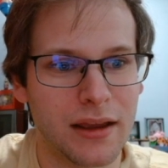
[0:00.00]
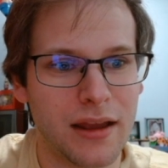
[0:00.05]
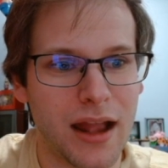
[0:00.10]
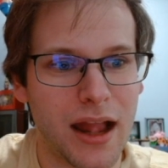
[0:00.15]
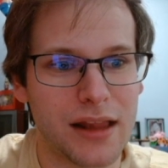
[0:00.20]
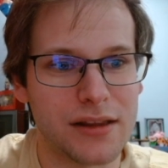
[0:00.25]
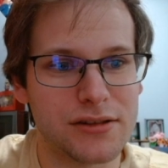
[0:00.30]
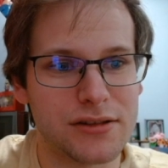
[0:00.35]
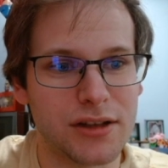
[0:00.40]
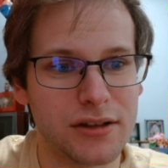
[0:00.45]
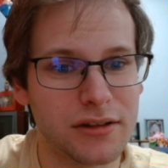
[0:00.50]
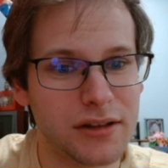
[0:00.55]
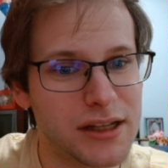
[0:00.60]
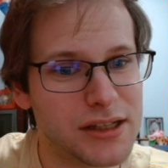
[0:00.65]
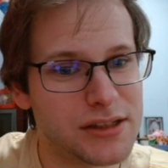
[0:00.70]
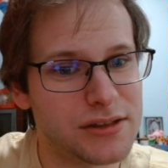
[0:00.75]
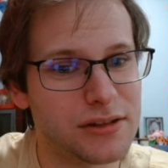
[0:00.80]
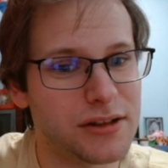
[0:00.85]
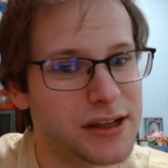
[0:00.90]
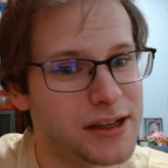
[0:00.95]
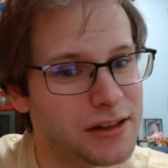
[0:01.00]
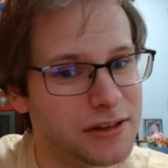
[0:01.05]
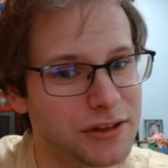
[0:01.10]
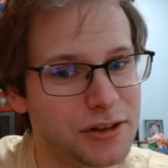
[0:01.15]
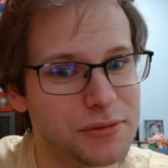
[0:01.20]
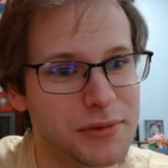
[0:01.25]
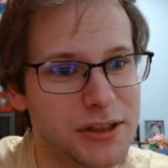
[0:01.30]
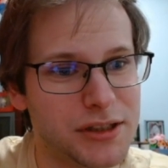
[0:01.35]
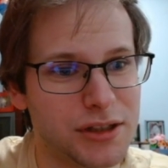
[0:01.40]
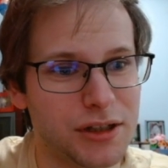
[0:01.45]
and suddenly it's looking a little
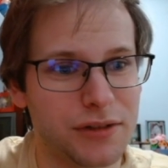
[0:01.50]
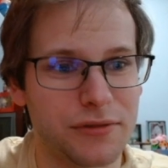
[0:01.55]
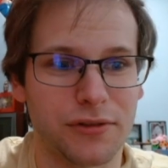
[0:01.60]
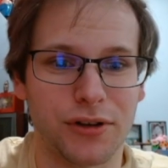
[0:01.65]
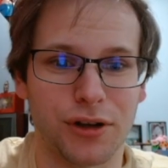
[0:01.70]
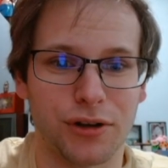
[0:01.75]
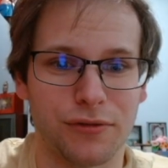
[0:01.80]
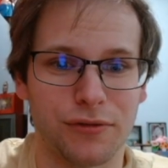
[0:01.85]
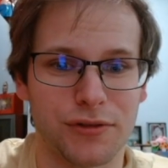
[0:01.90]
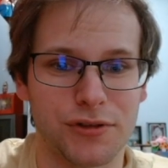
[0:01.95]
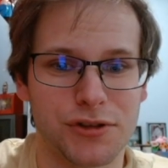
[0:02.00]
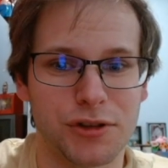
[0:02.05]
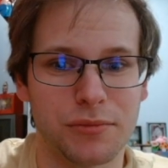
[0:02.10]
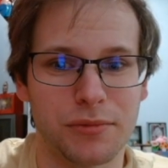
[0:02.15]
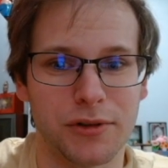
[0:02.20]
bit tougher here for Super